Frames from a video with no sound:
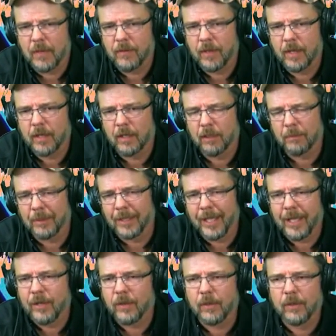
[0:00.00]
and then a little bit
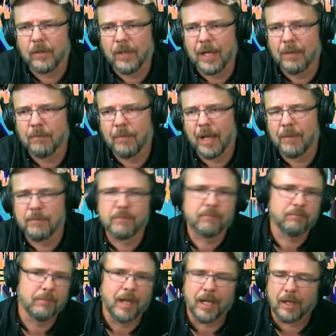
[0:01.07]
later,
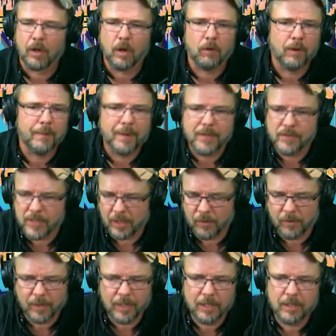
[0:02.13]
I call Rabbi
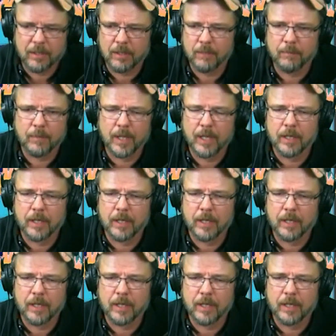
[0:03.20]
Singer again,